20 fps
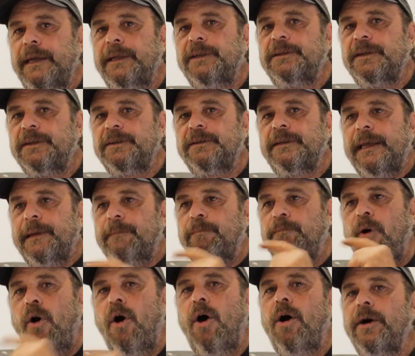is this thing
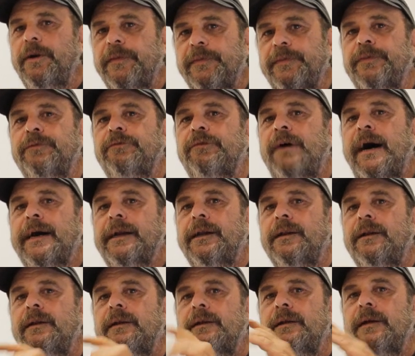part
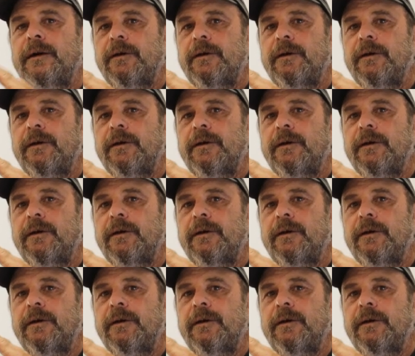throttle